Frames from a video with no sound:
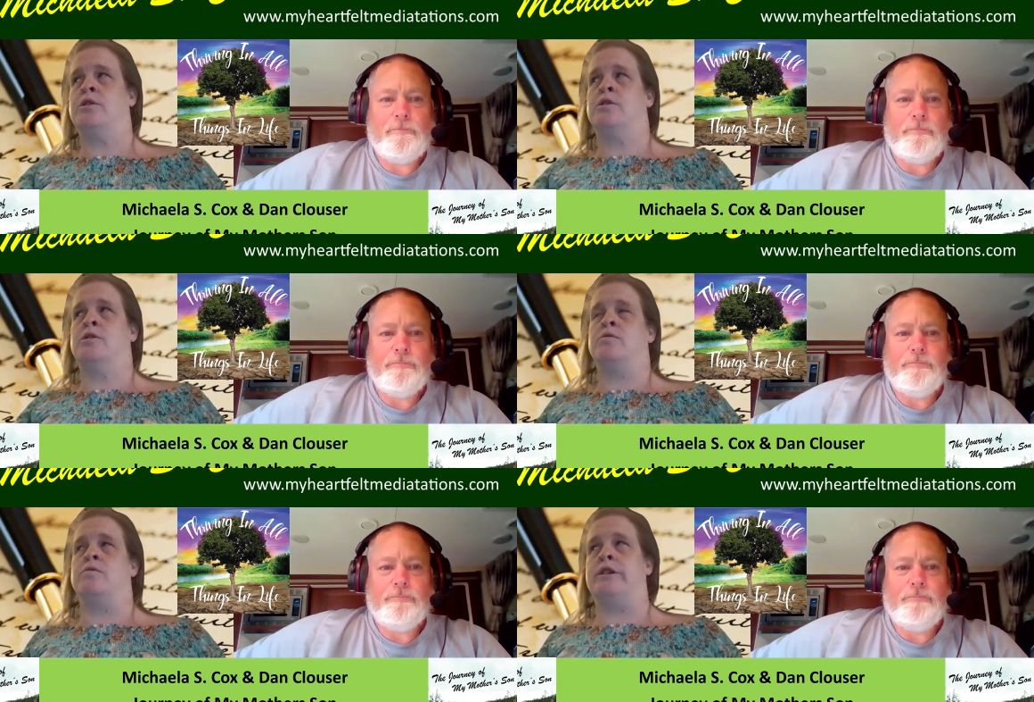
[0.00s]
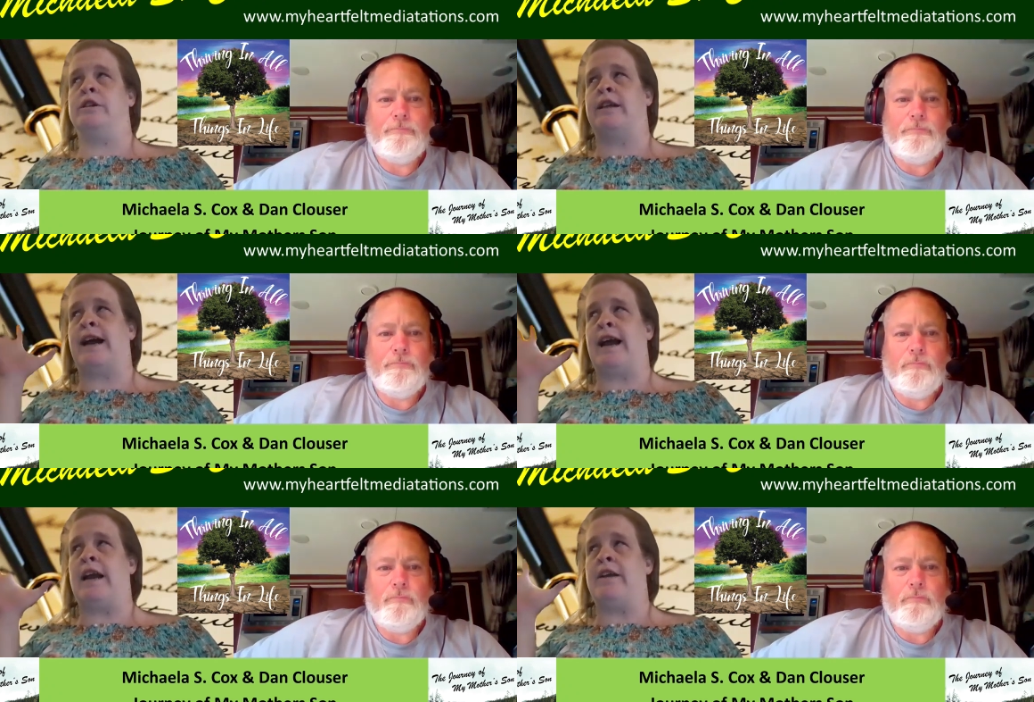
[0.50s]
Speaker 1: real
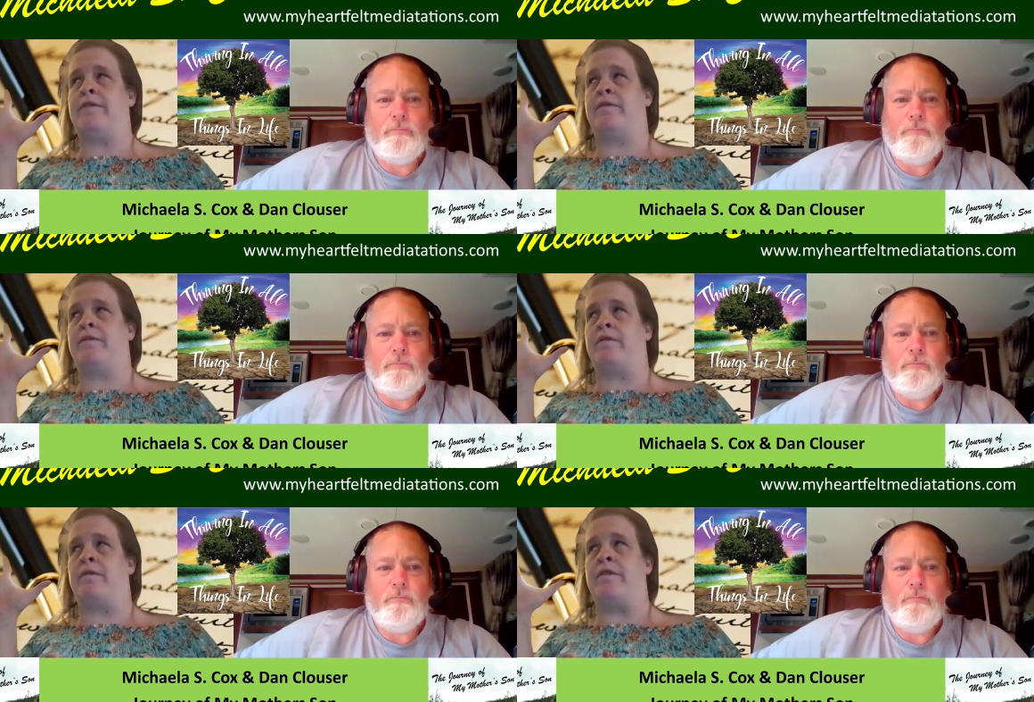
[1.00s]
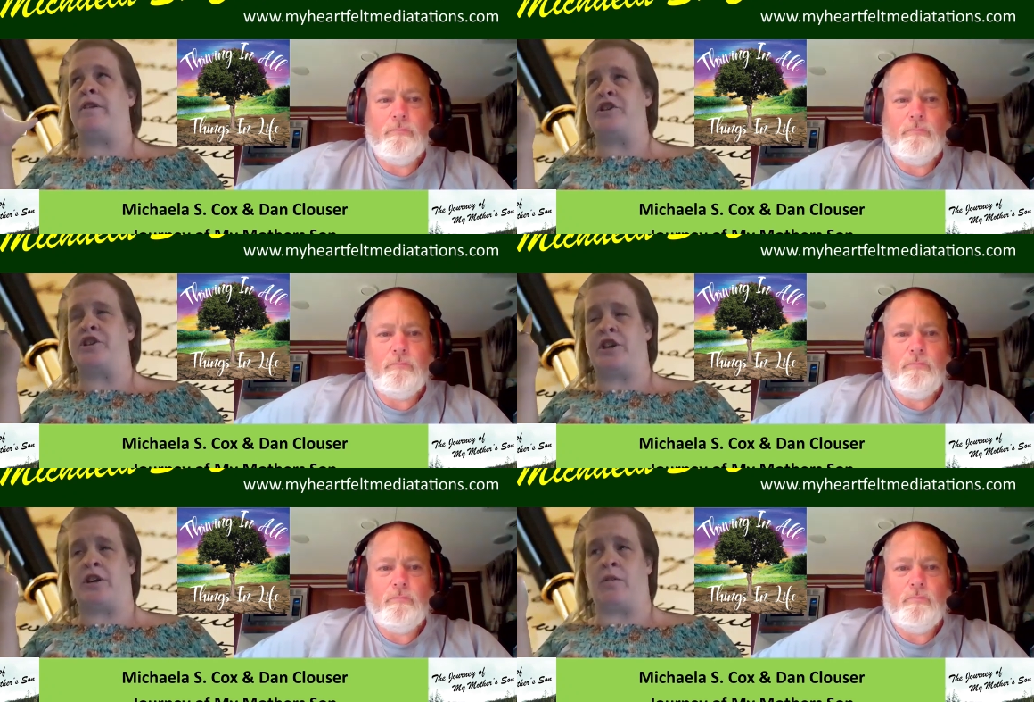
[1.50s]
life
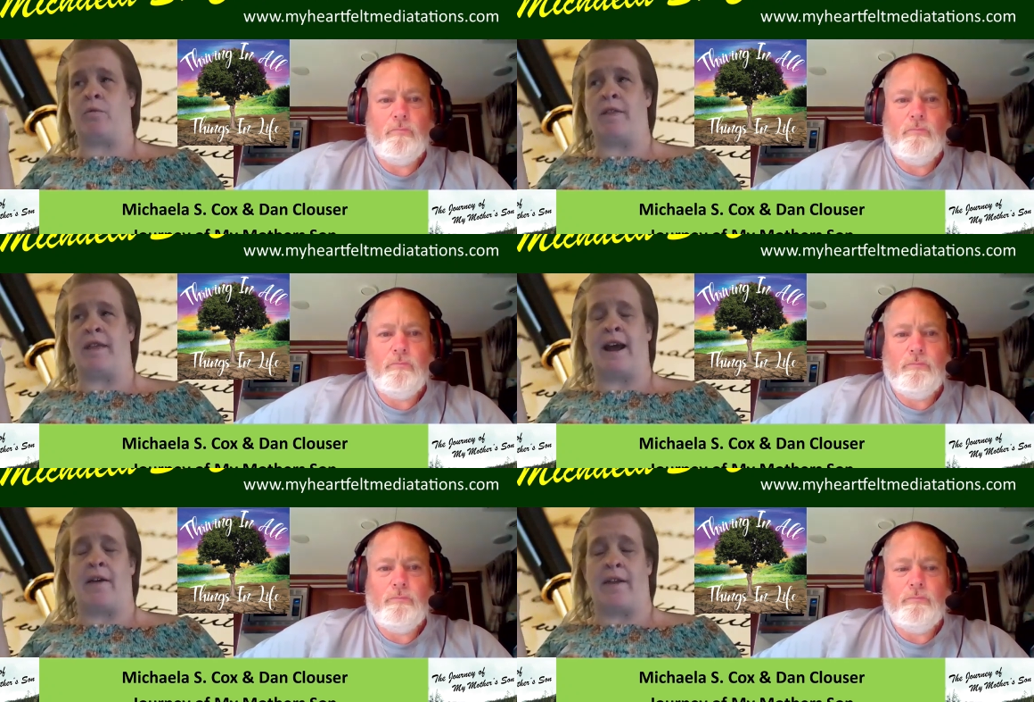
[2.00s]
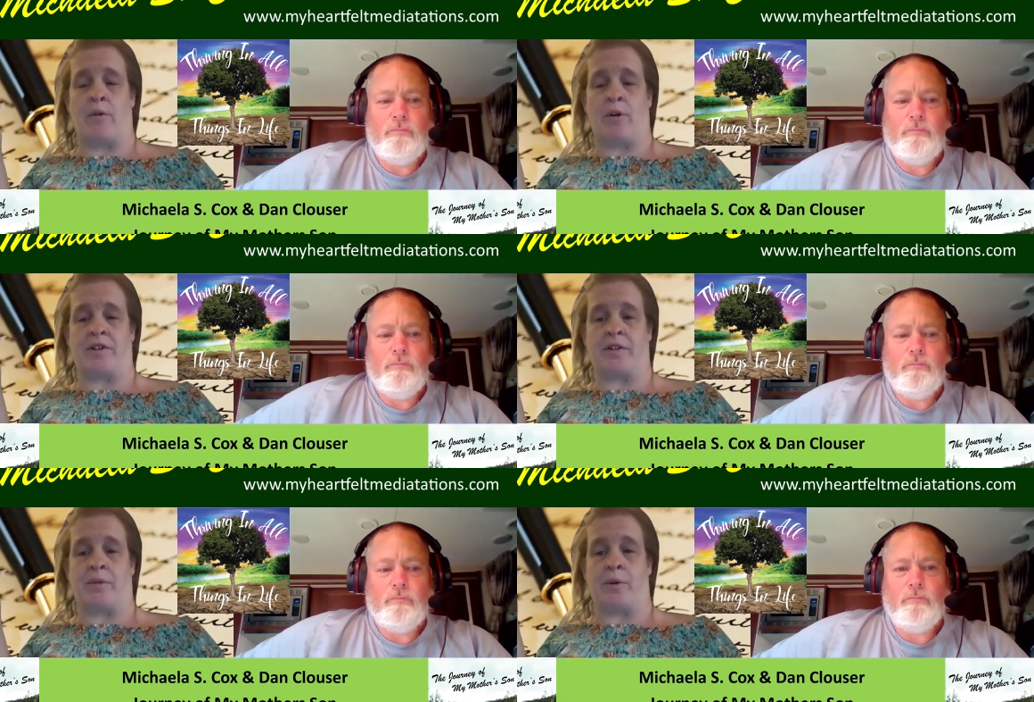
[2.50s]
vision of what how that
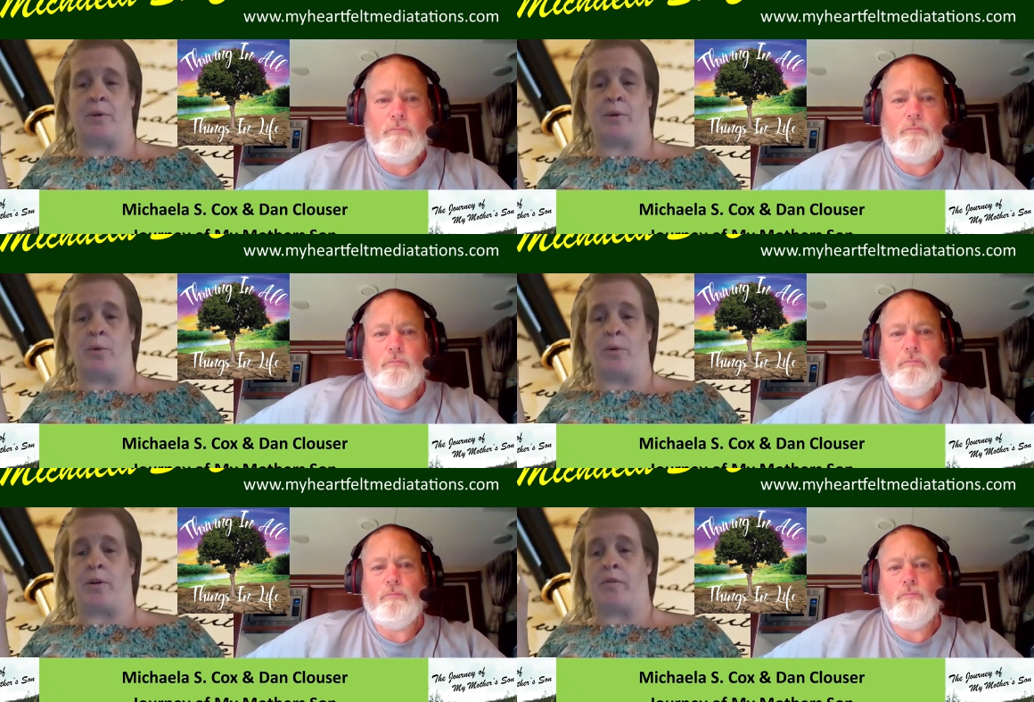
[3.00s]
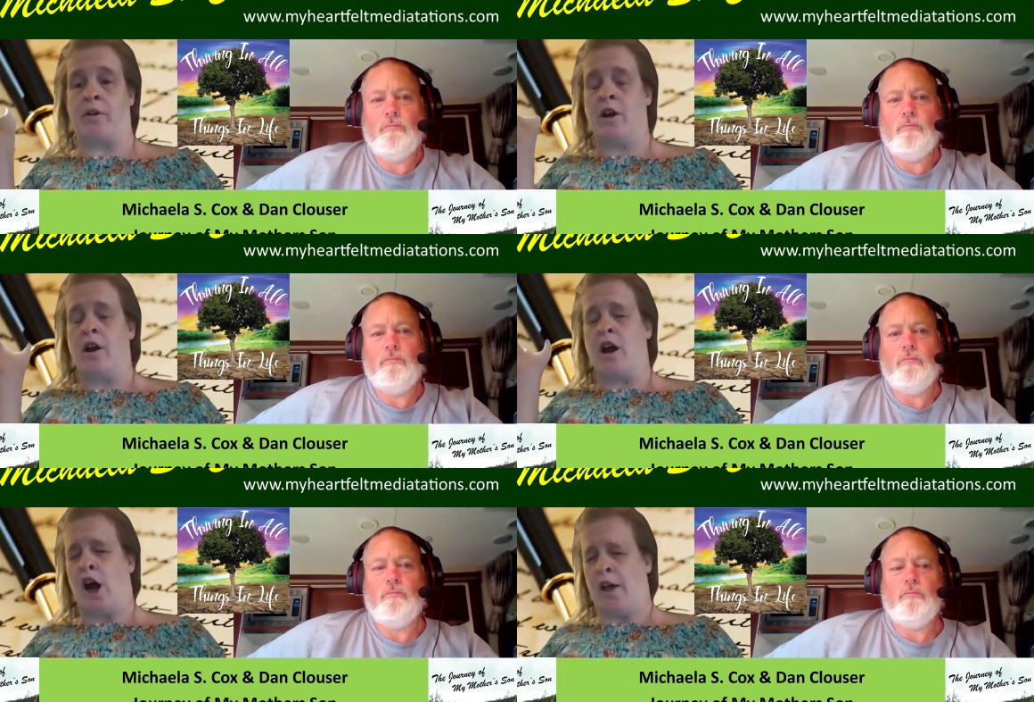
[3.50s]
works in the real world of
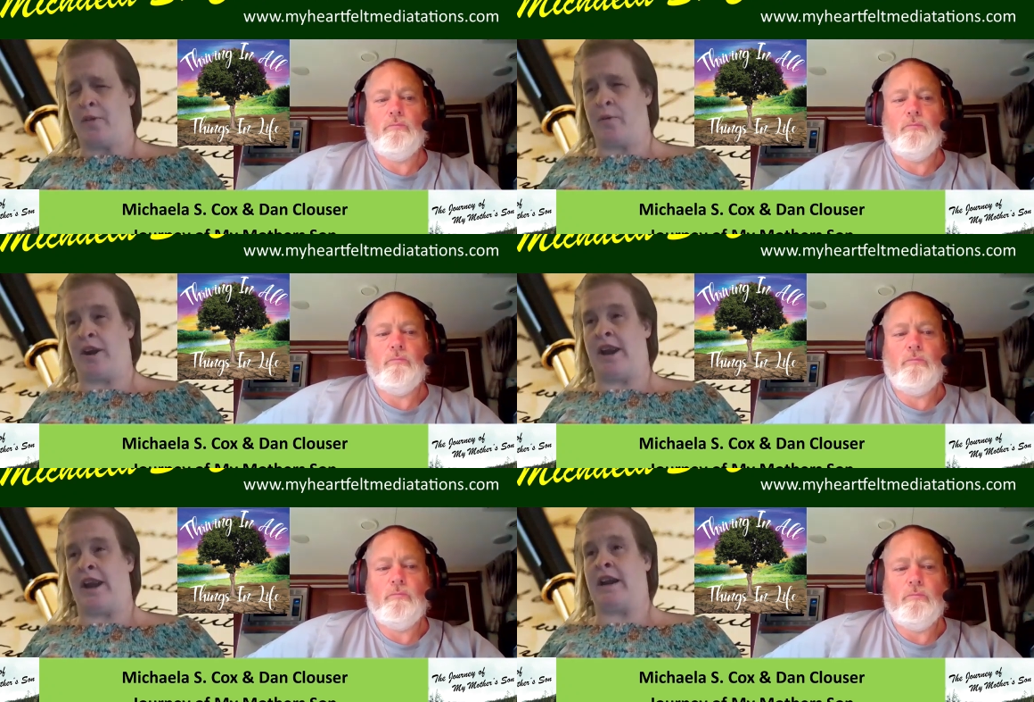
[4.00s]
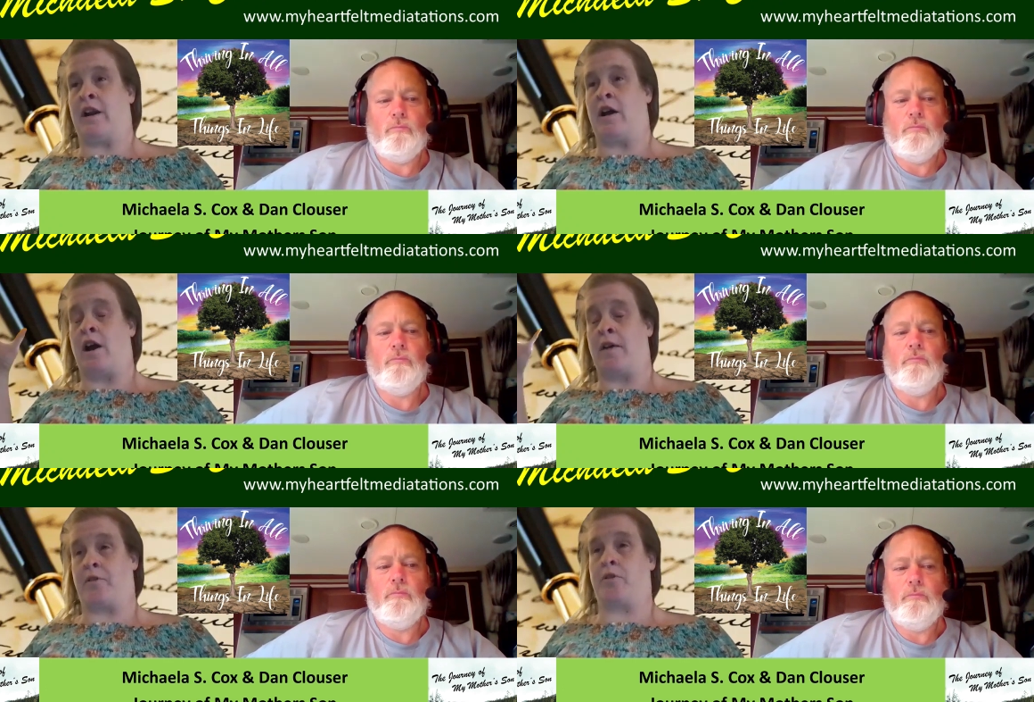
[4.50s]
authoring and an
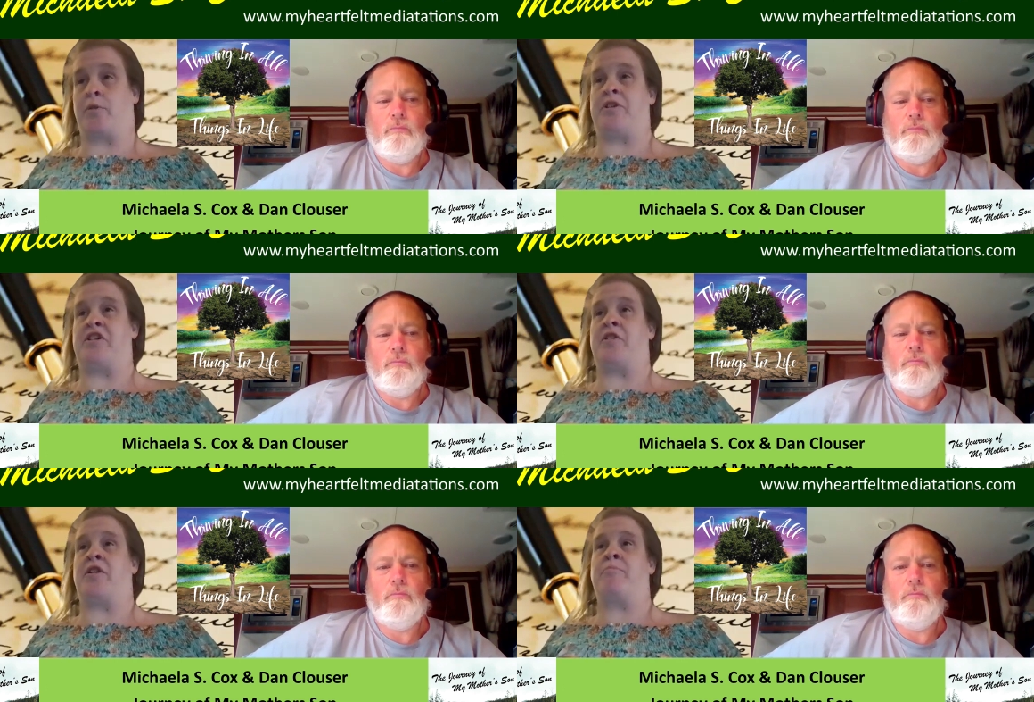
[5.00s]
author career and